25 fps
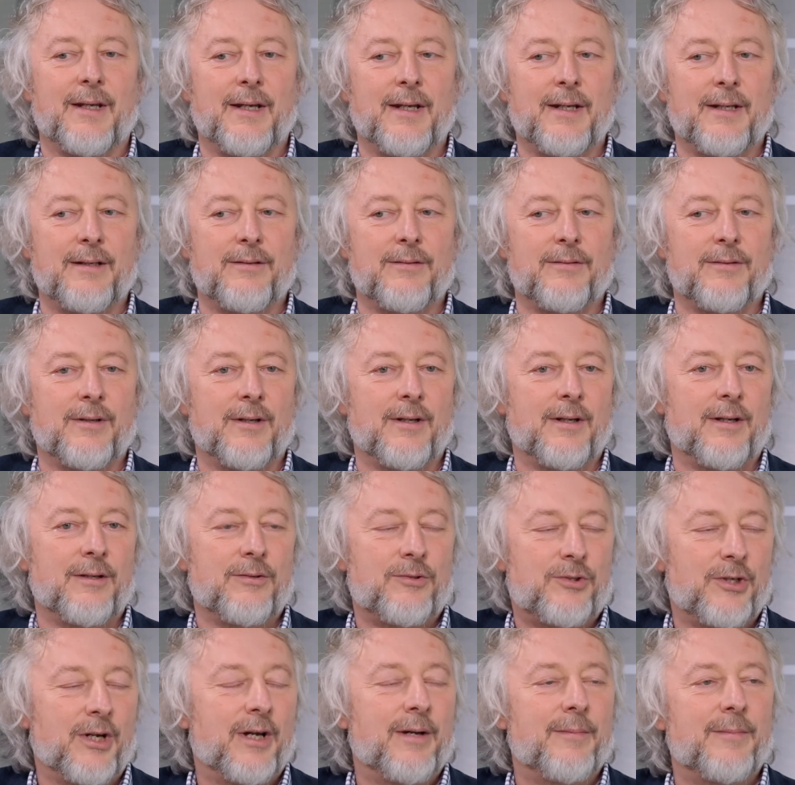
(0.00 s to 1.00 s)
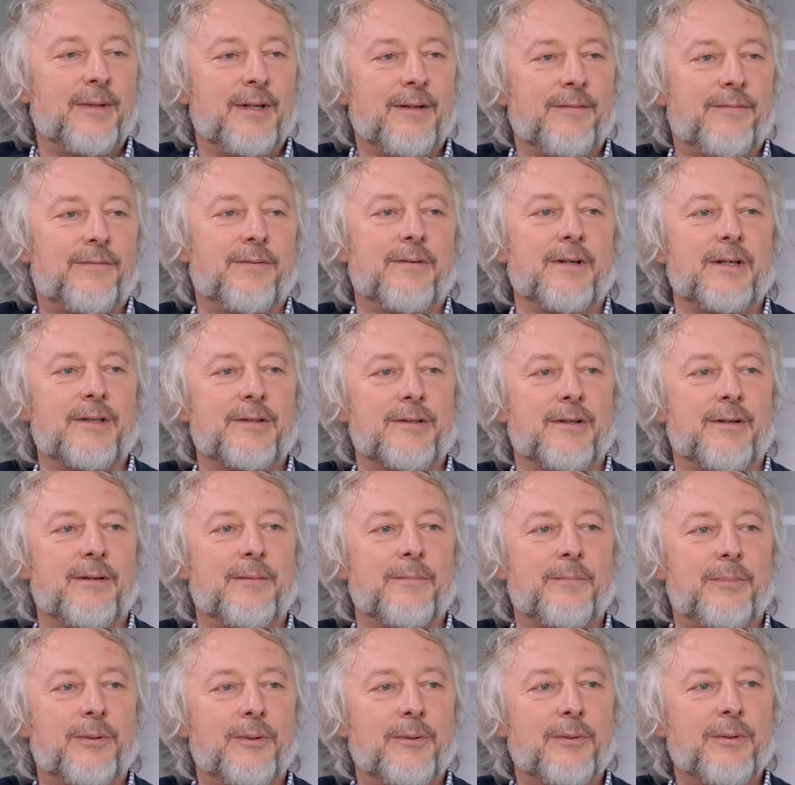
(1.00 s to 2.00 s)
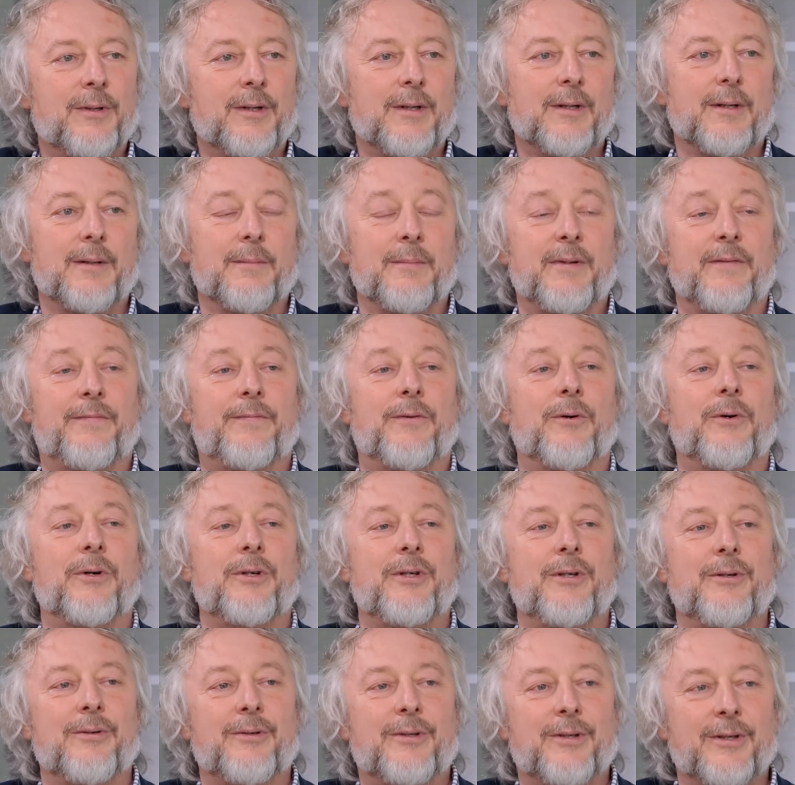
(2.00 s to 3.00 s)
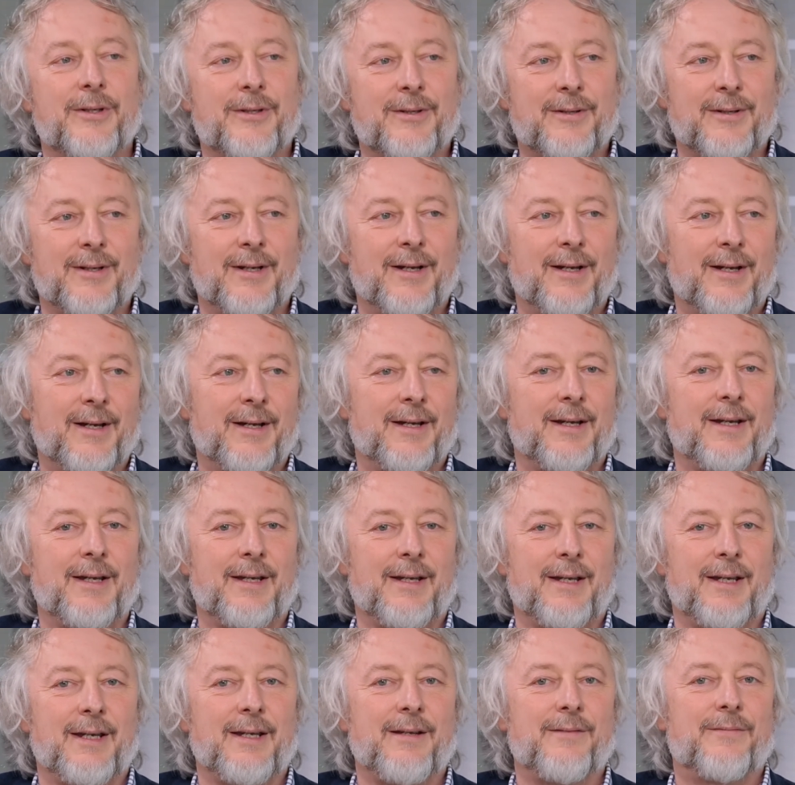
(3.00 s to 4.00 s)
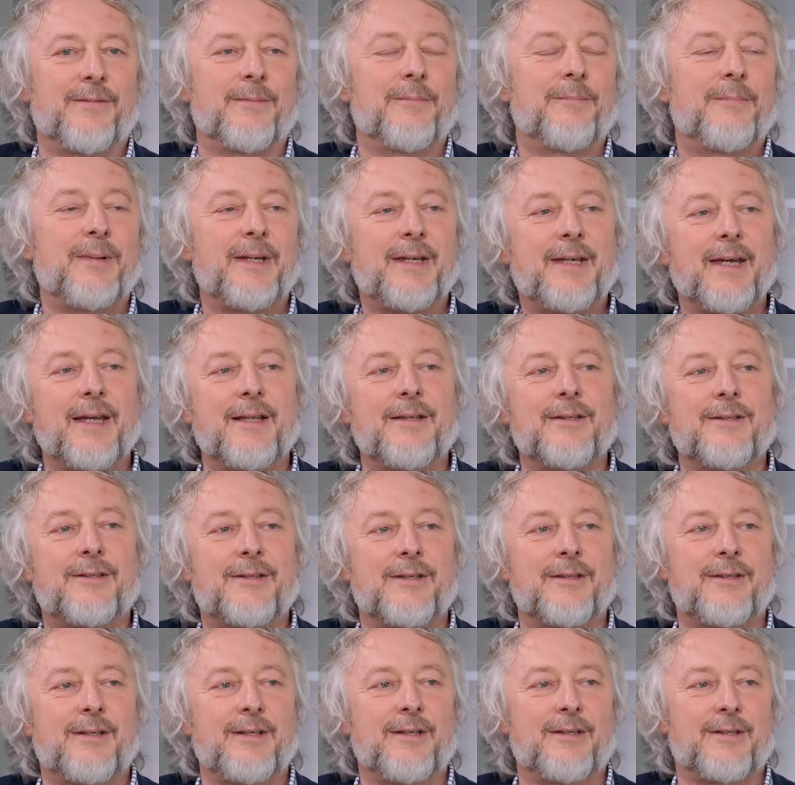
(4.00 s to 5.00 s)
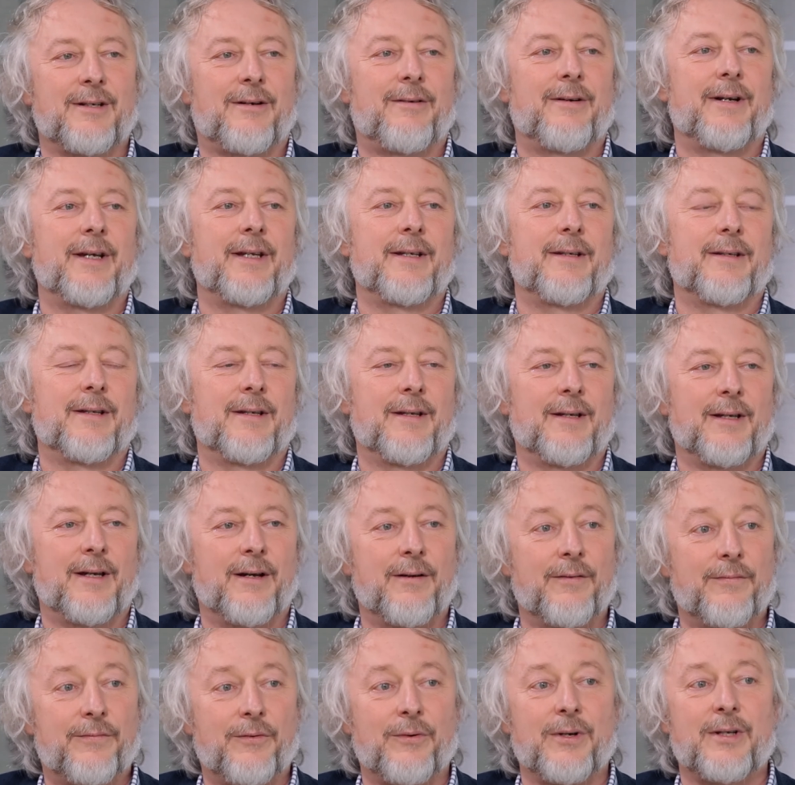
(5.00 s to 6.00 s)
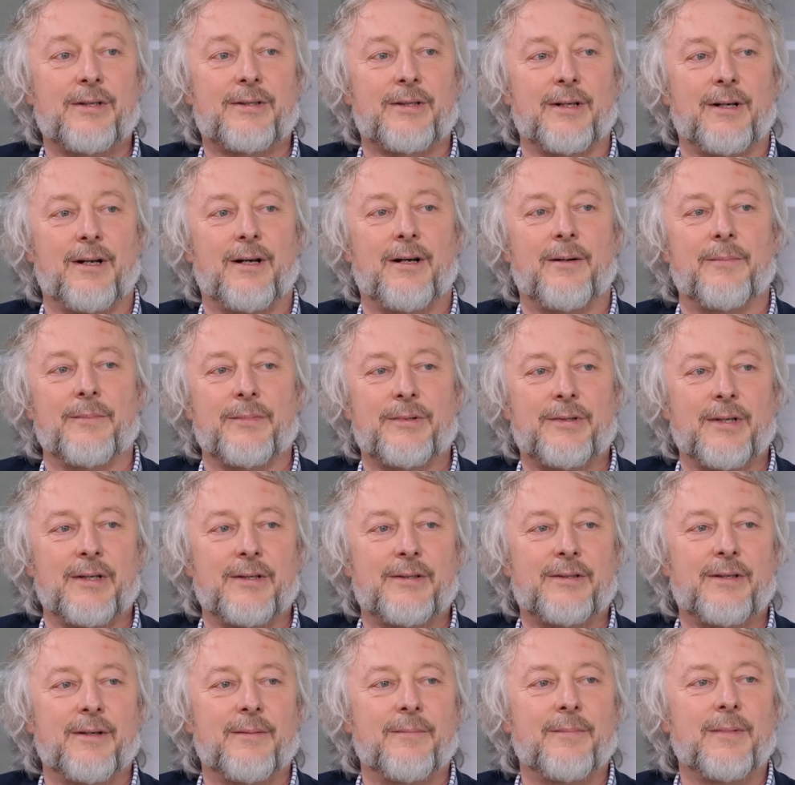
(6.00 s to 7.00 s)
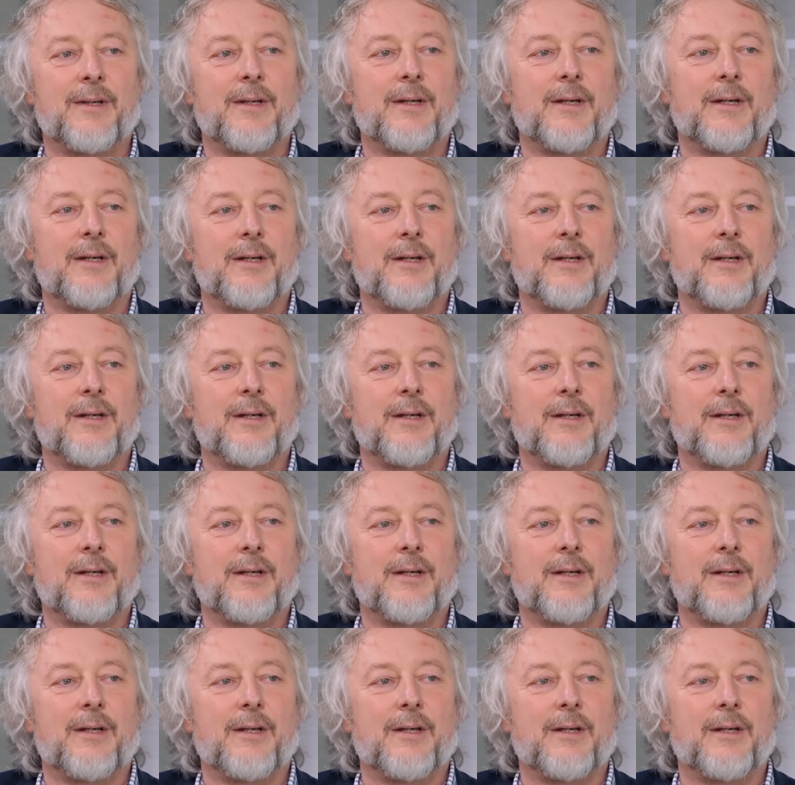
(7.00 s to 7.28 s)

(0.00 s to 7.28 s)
in Germany, for example, before you could even begin to design a voice alarm system,